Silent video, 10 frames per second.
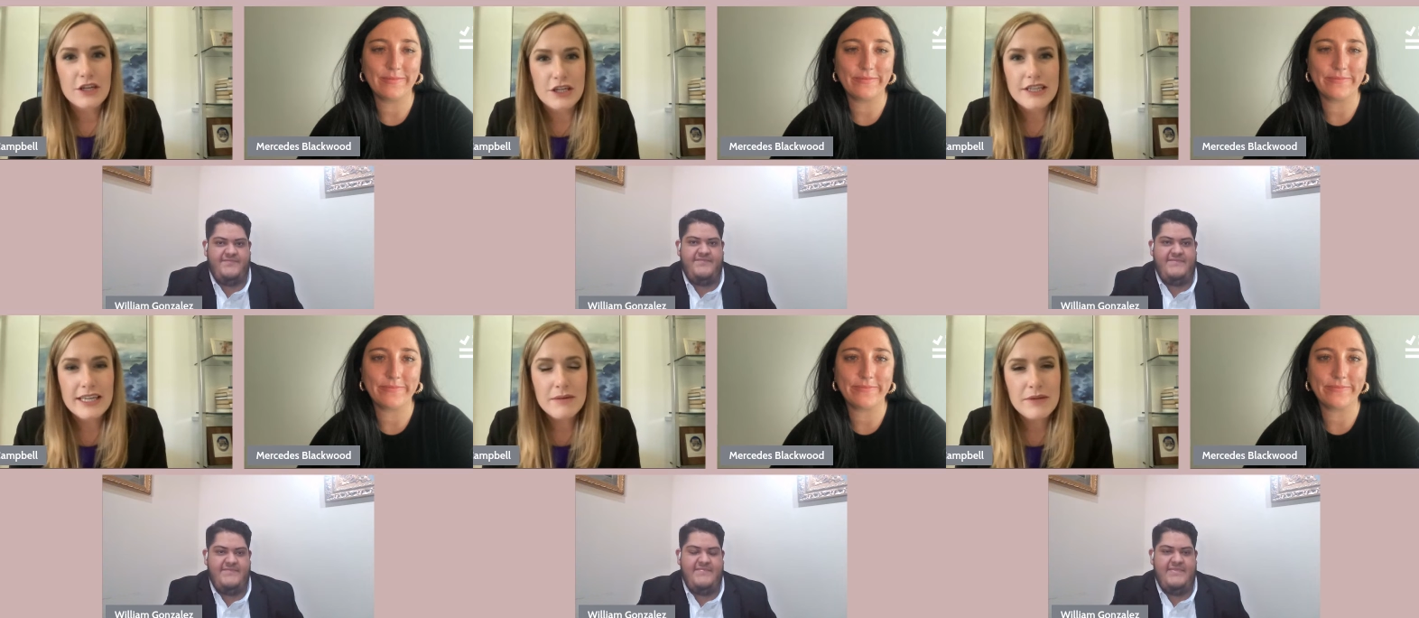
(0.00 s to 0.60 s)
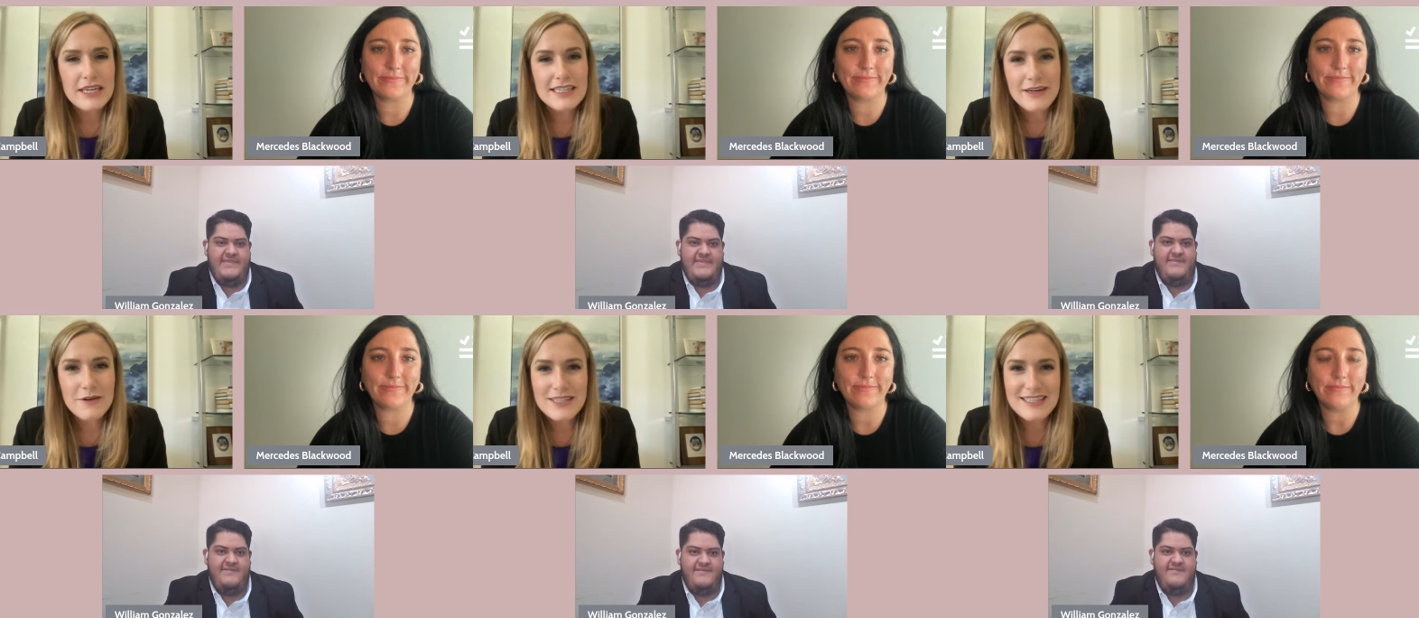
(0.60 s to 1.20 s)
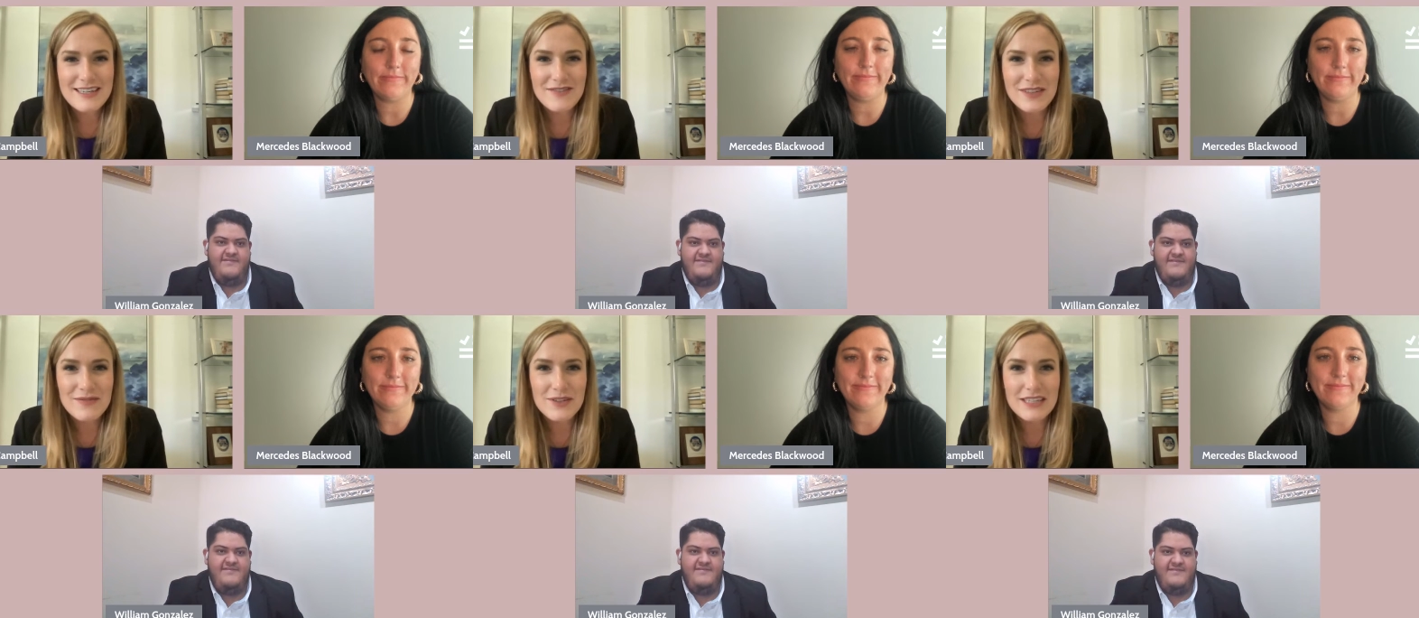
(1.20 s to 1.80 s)
Speaker 1: a good thing because I always tell
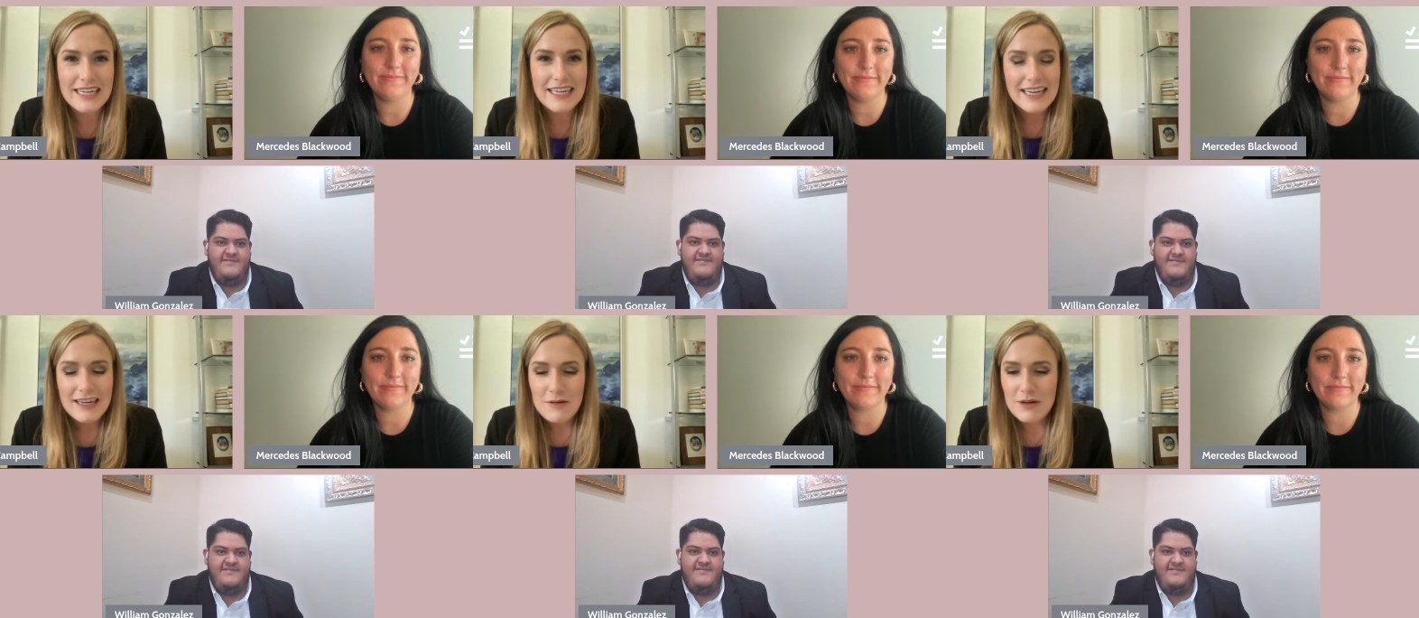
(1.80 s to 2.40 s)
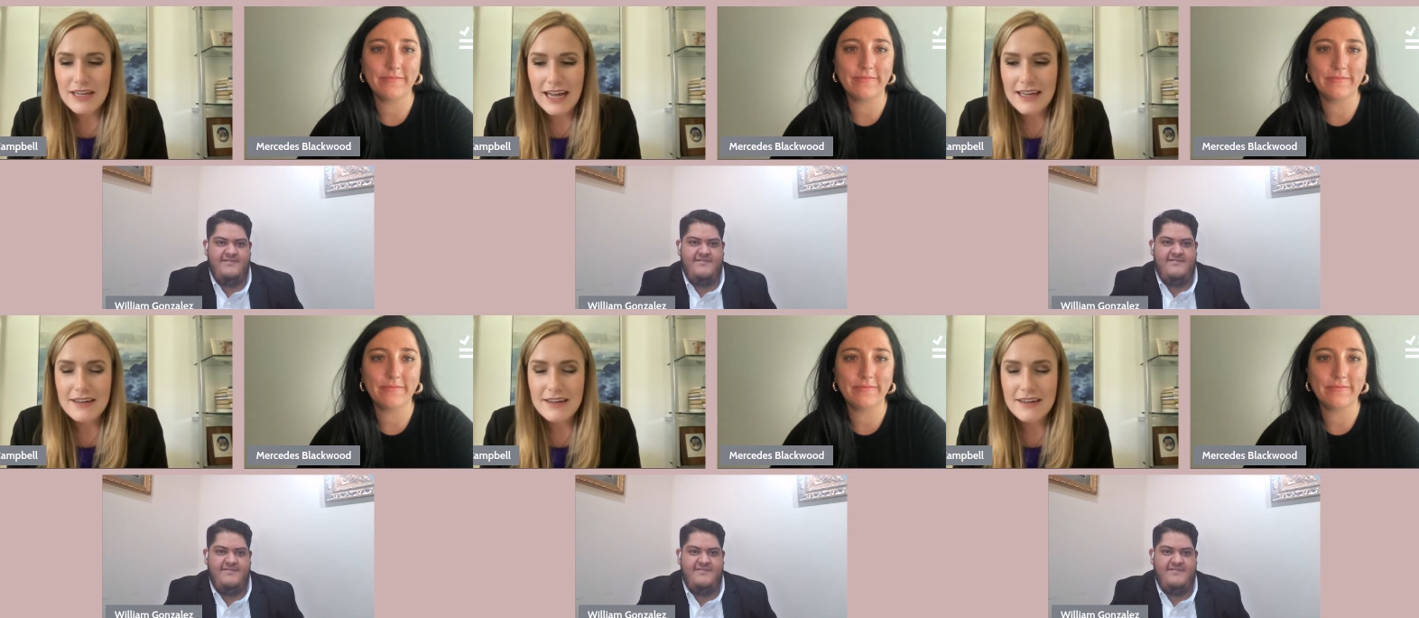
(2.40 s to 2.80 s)
people like what